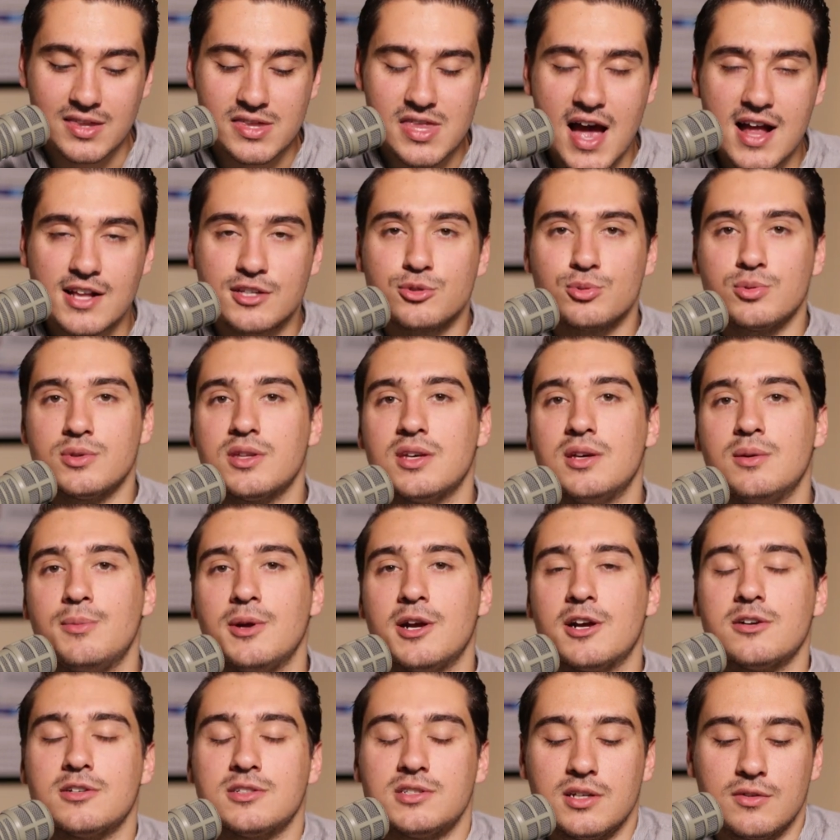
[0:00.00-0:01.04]
That's really
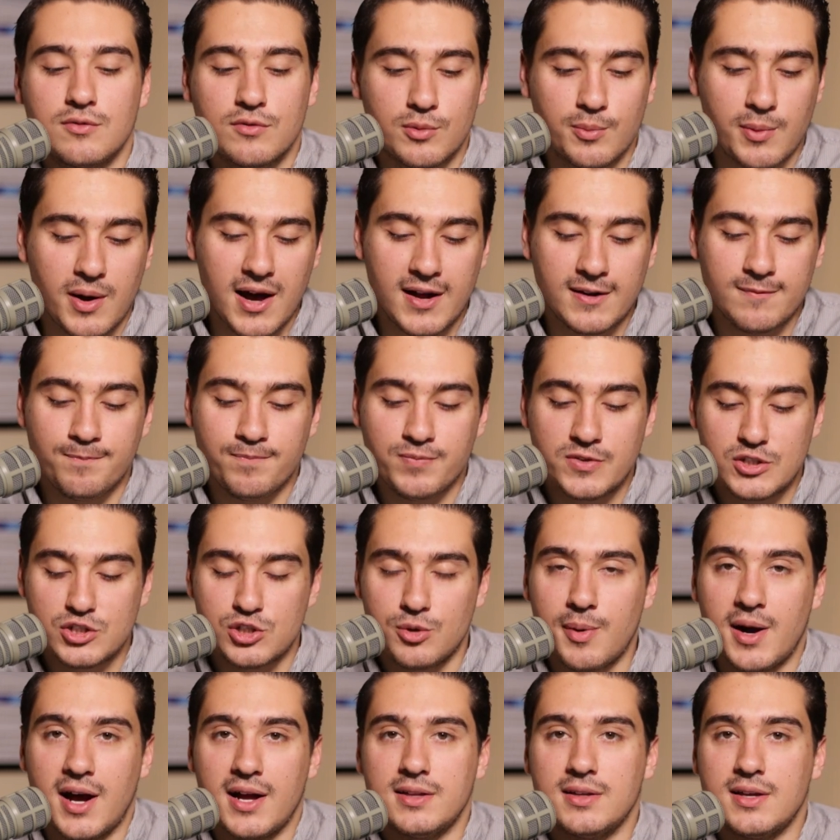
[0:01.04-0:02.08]
embarrassing for Biden.
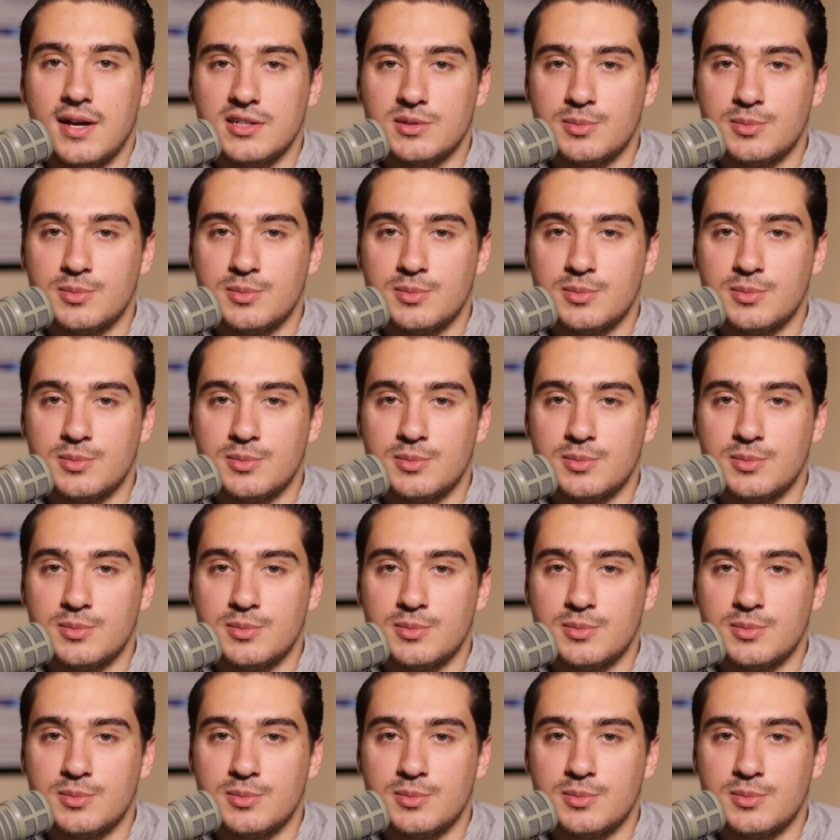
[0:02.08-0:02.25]
Joe Biden